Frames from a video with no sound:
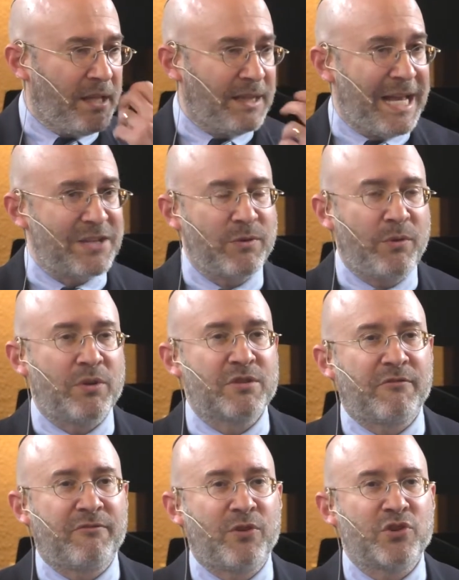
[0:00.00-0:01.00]
Last week
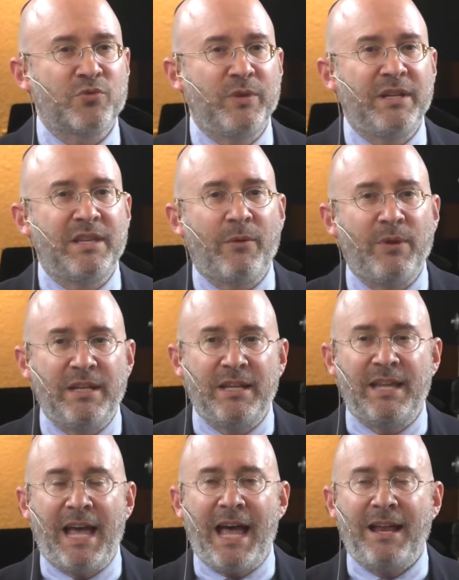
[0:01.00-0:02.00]
was the first week that we
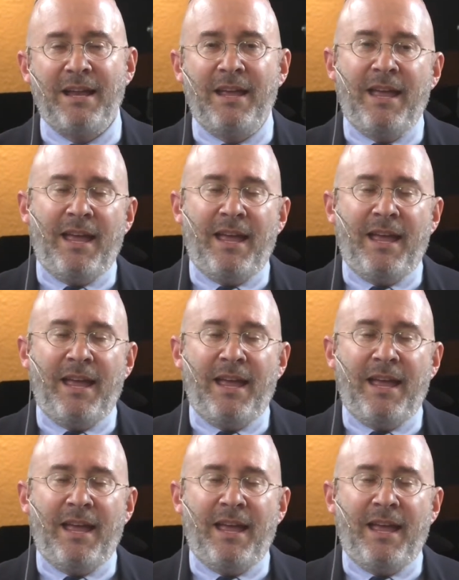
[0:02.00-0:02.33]
did that,